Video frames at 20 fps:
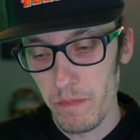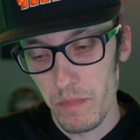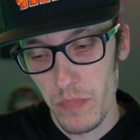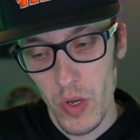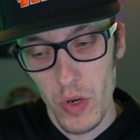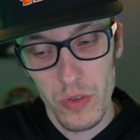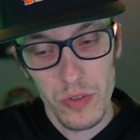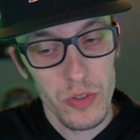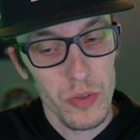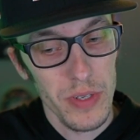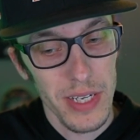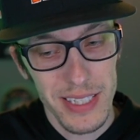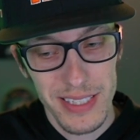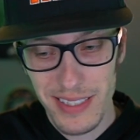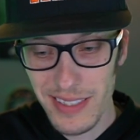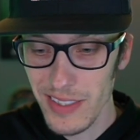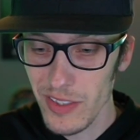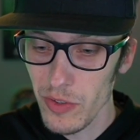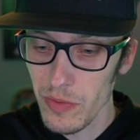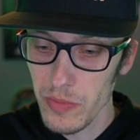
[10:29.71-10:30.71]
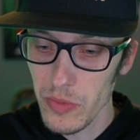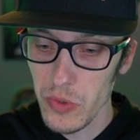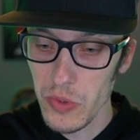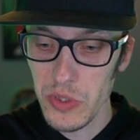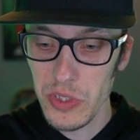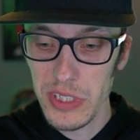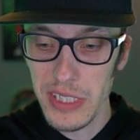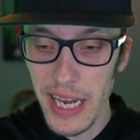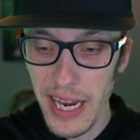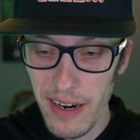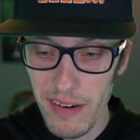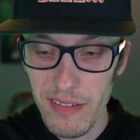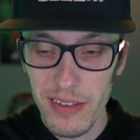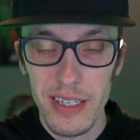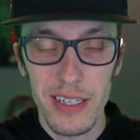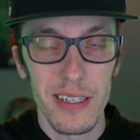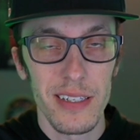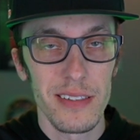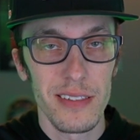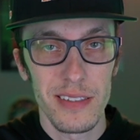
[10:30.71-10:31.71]
Also gets a little more scary
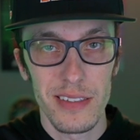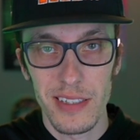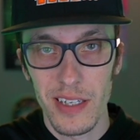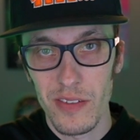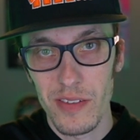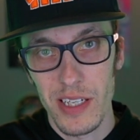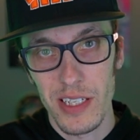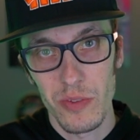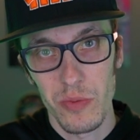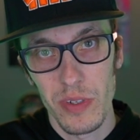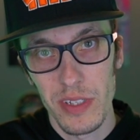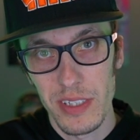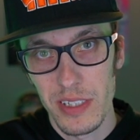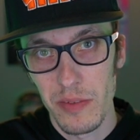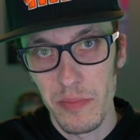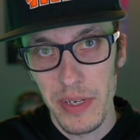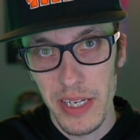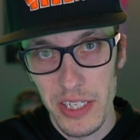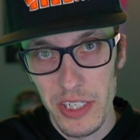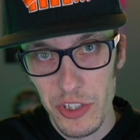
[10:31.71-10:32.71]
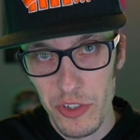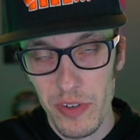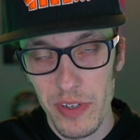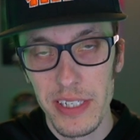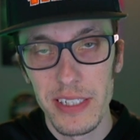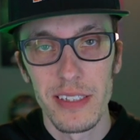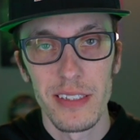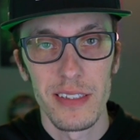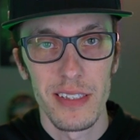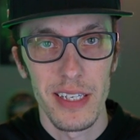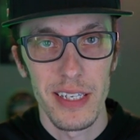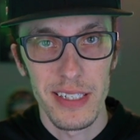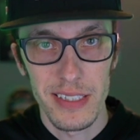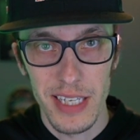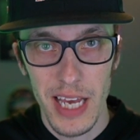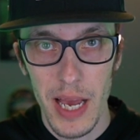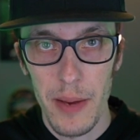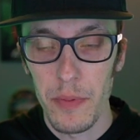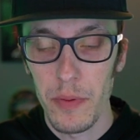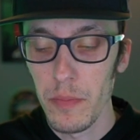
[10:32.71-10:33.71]
because, that's when some injuries and things
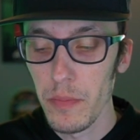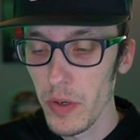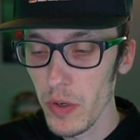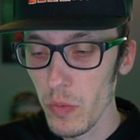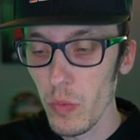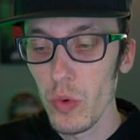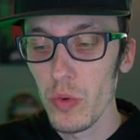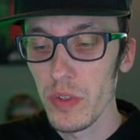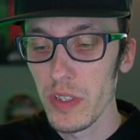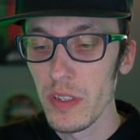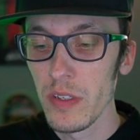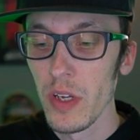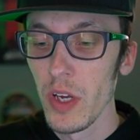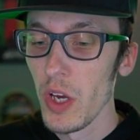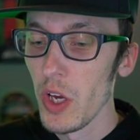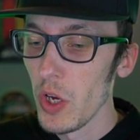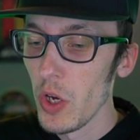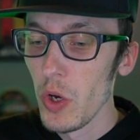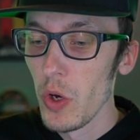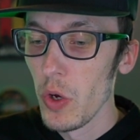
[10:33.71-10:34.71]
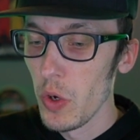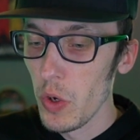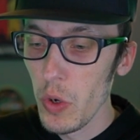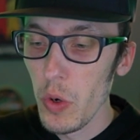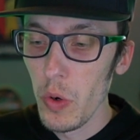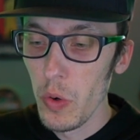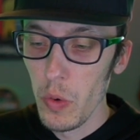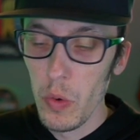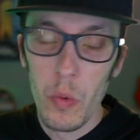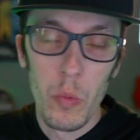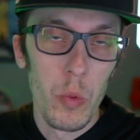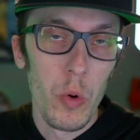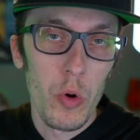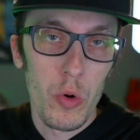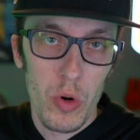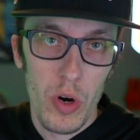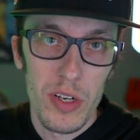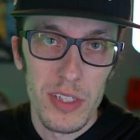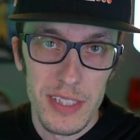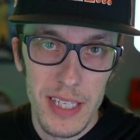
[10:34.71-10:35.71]
happen, but we'll
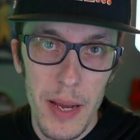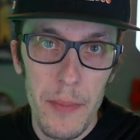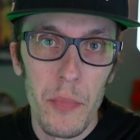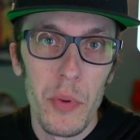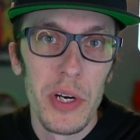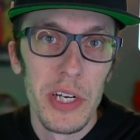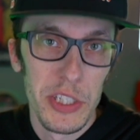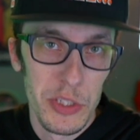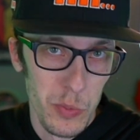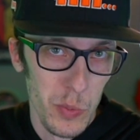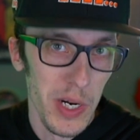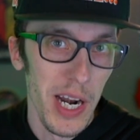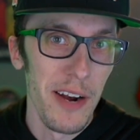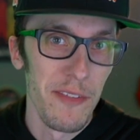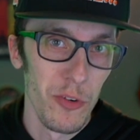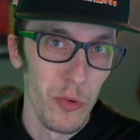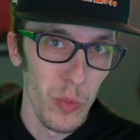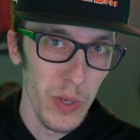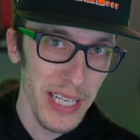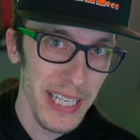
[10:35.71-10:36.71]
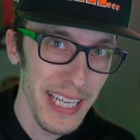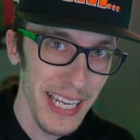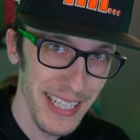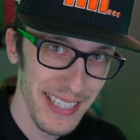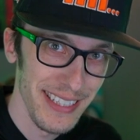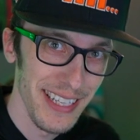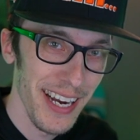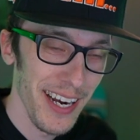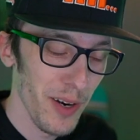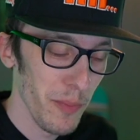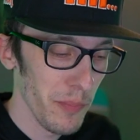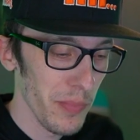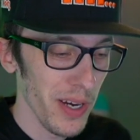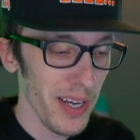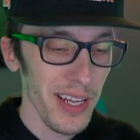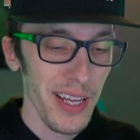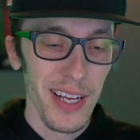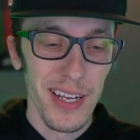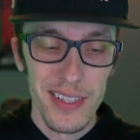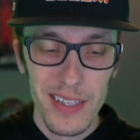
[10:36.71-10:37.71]
cross that bridge whenever we get there. But
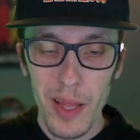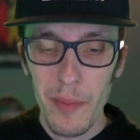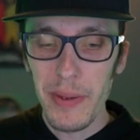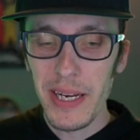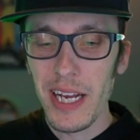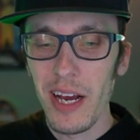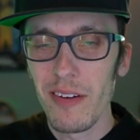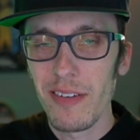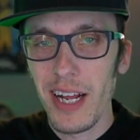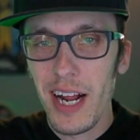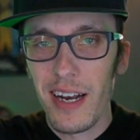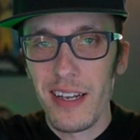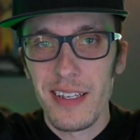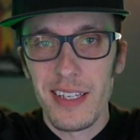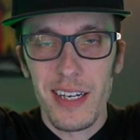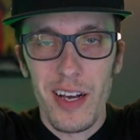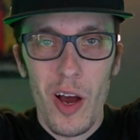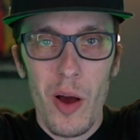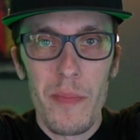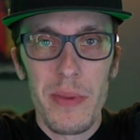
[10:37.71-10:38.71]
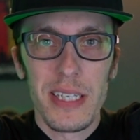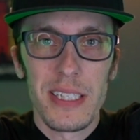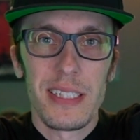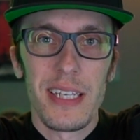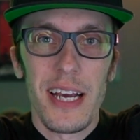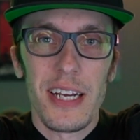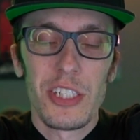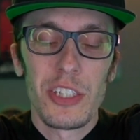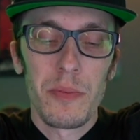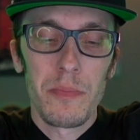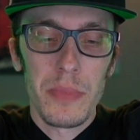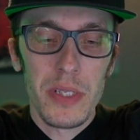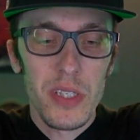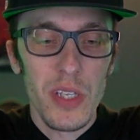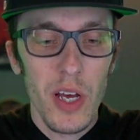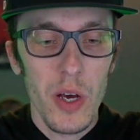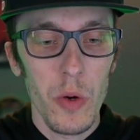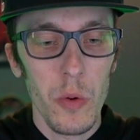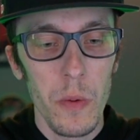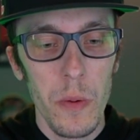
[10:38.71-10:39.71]
let me know down in the comment section
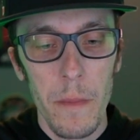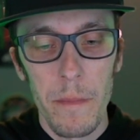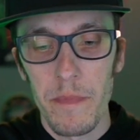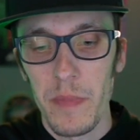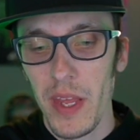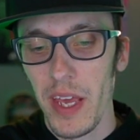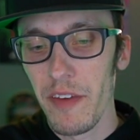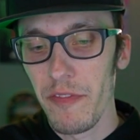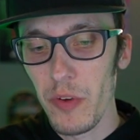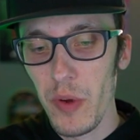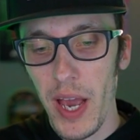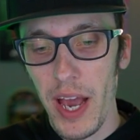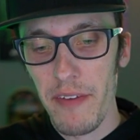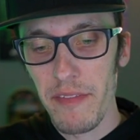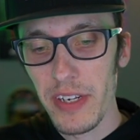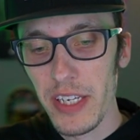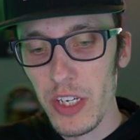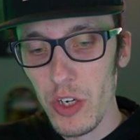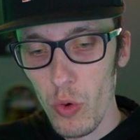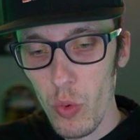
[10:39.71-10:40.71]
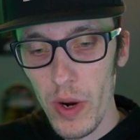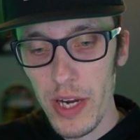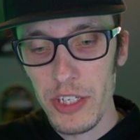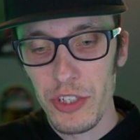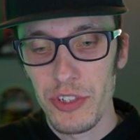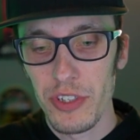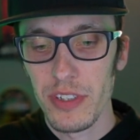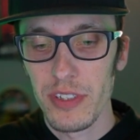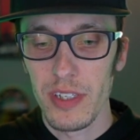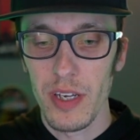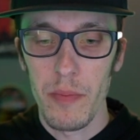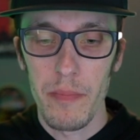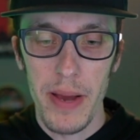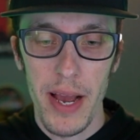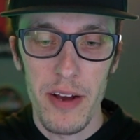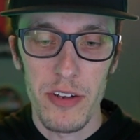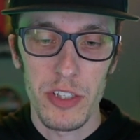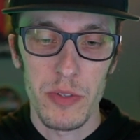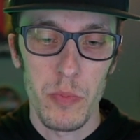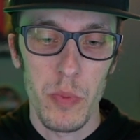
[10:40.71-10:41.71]
below if you have any questions
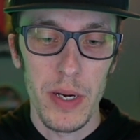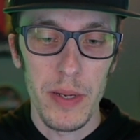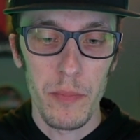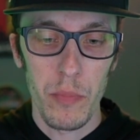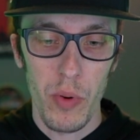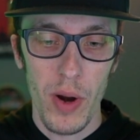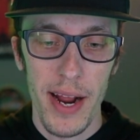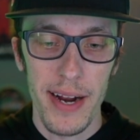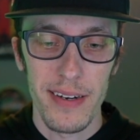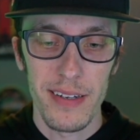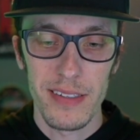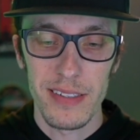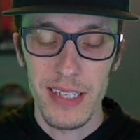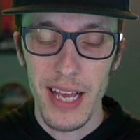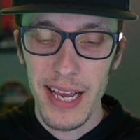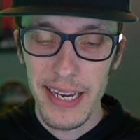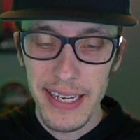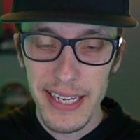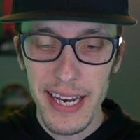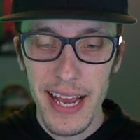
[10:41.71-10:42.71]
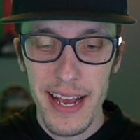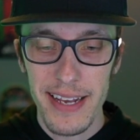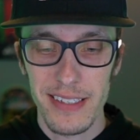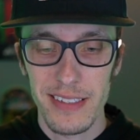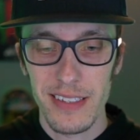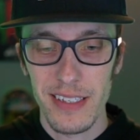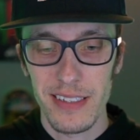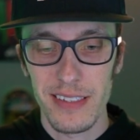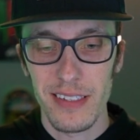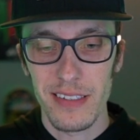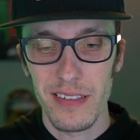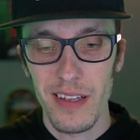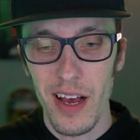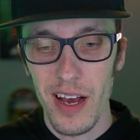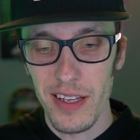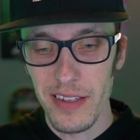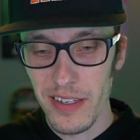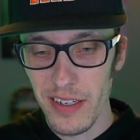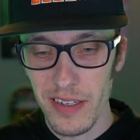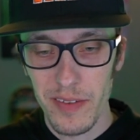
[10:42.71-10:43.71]
about spring practice. I get asked this a
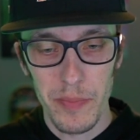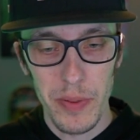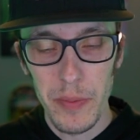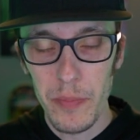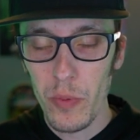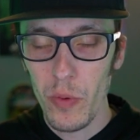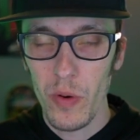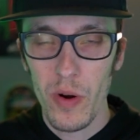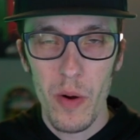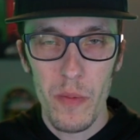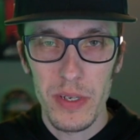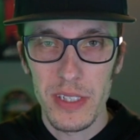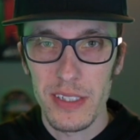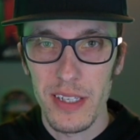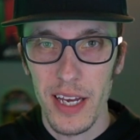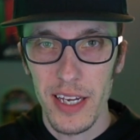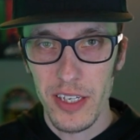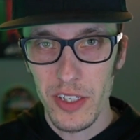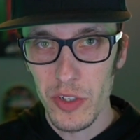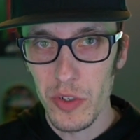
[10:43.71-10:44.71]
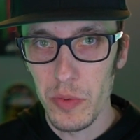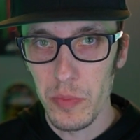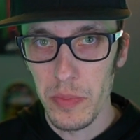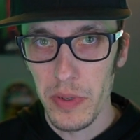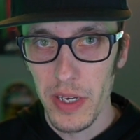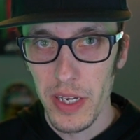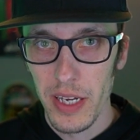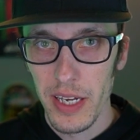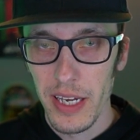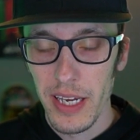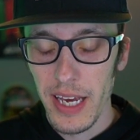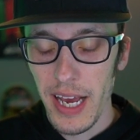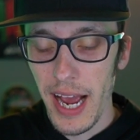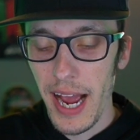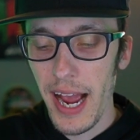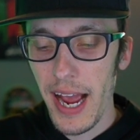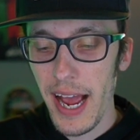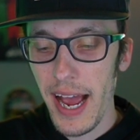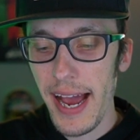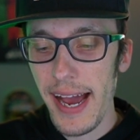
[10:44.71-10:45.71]
lot. People are always like, Coop,
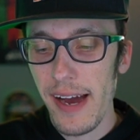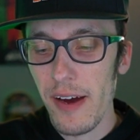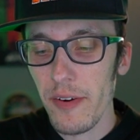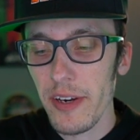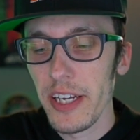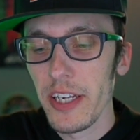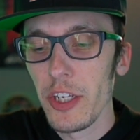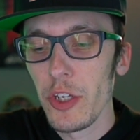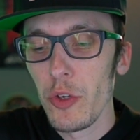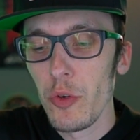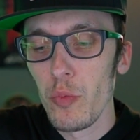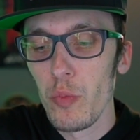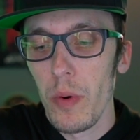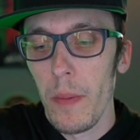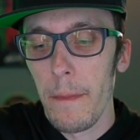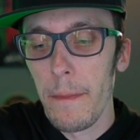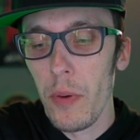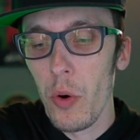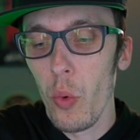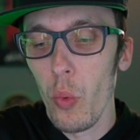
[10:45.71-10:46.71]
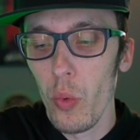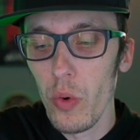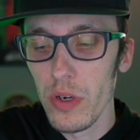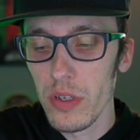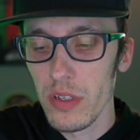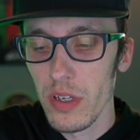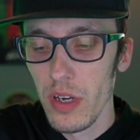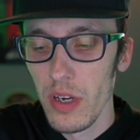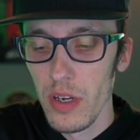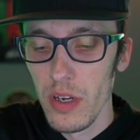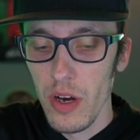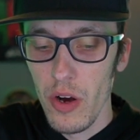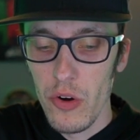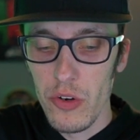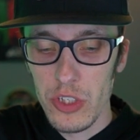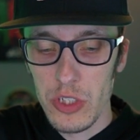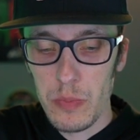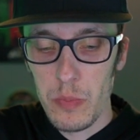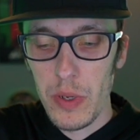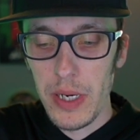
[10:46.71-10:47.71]
how can you report
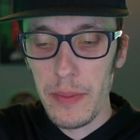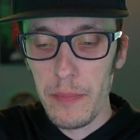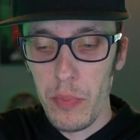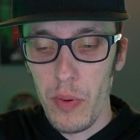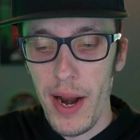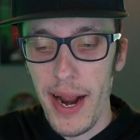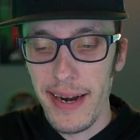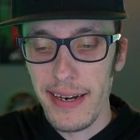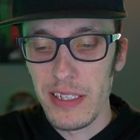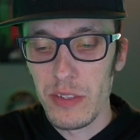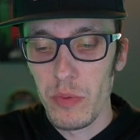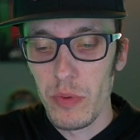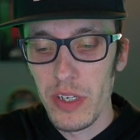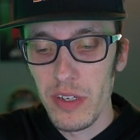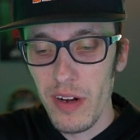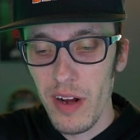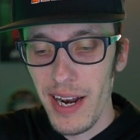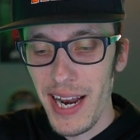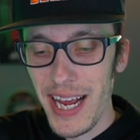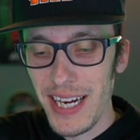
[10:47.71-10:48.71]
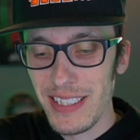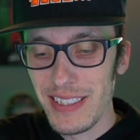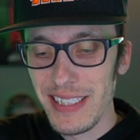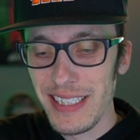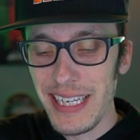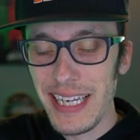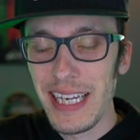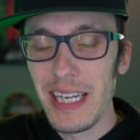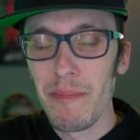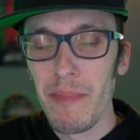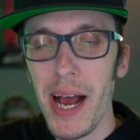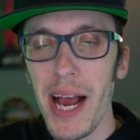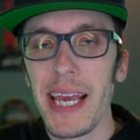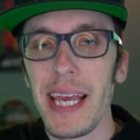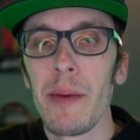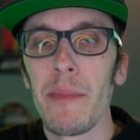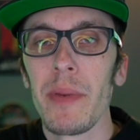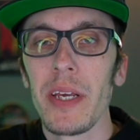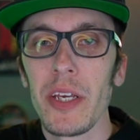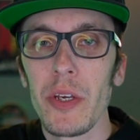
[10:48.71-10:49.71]
on spring practice when you're not actually in
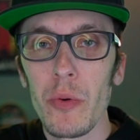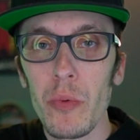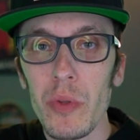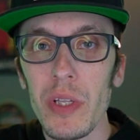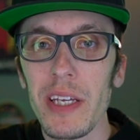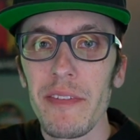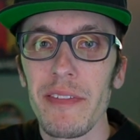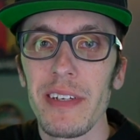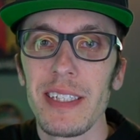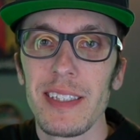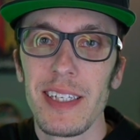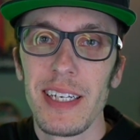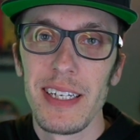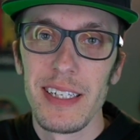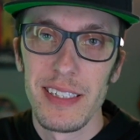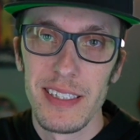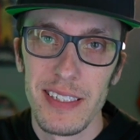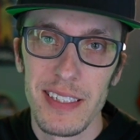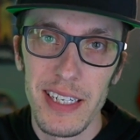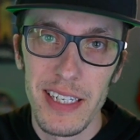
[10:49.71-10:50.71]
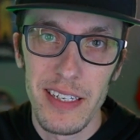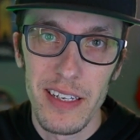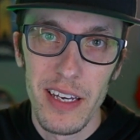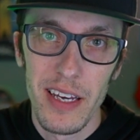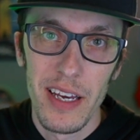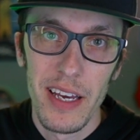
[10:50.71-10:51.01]
Miami? You live in Tennessee.